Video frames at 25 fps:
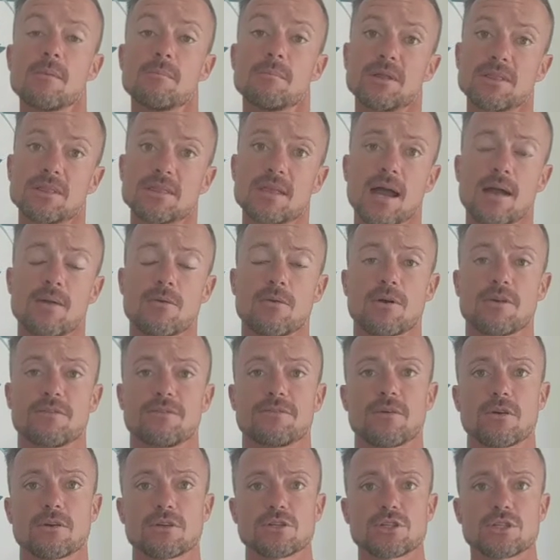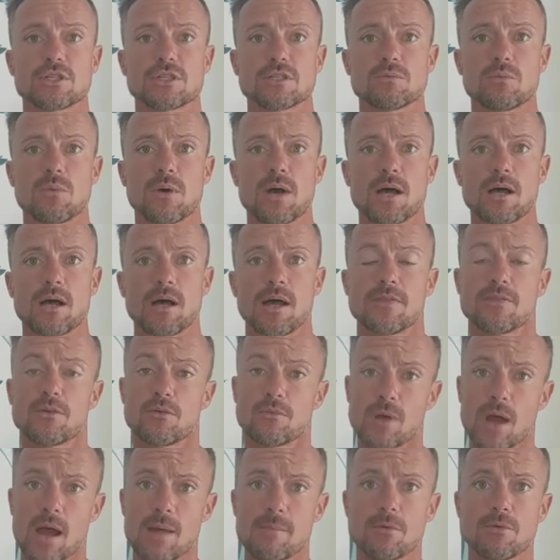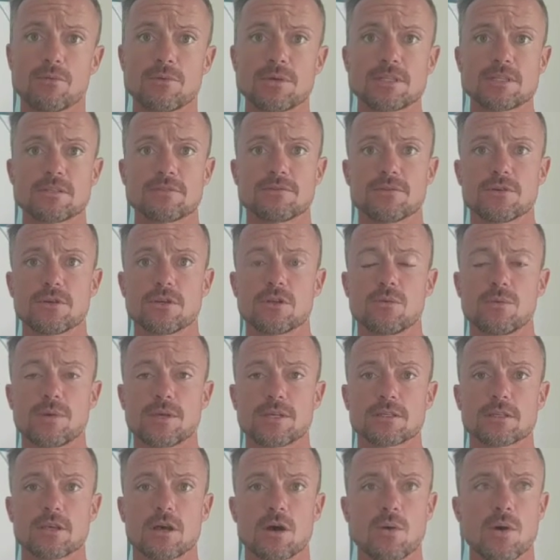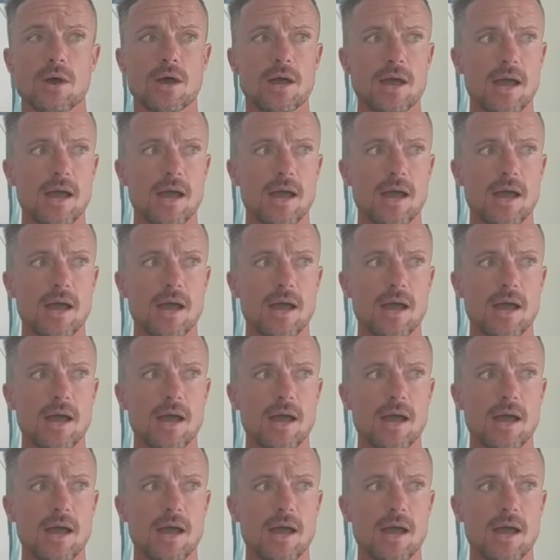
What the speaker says: but thyroid function as well, and the rhyme or reason for doing so.